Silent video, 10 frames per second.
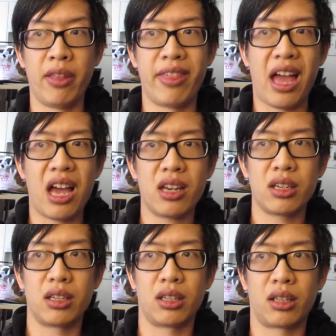That
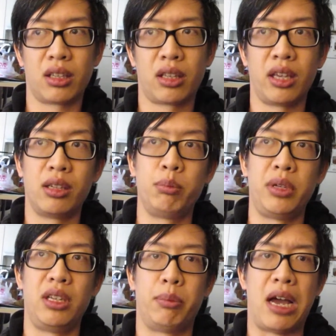can
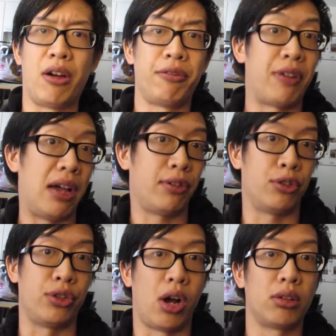be about
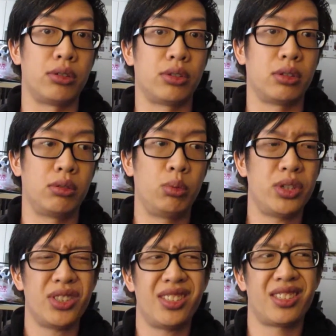$500,
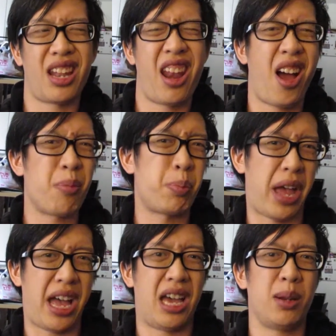which is not
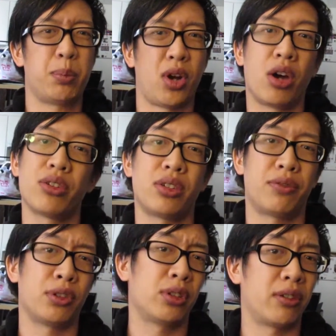bad, but honestly,
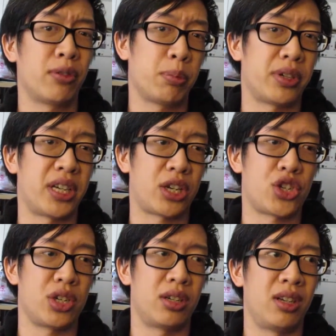if you're looking for
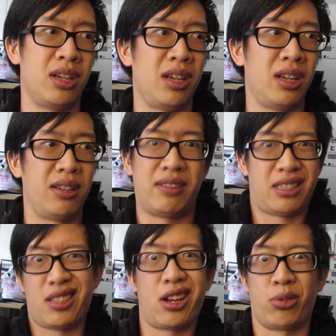protection,
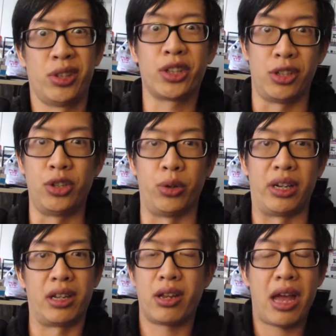that's not really going to do
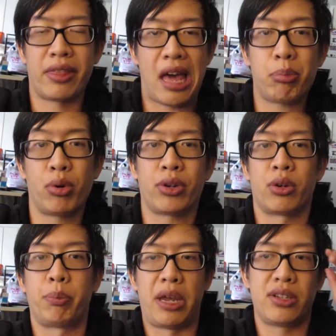anything. At that point,
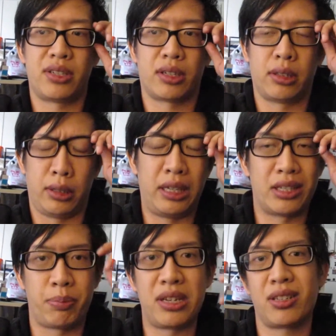
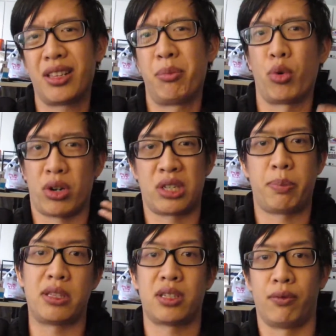it's basically a more
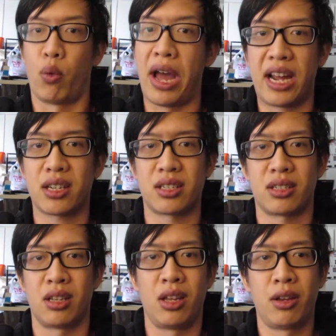expensive
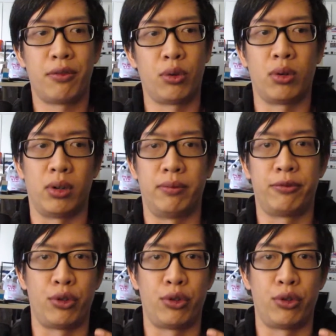wax for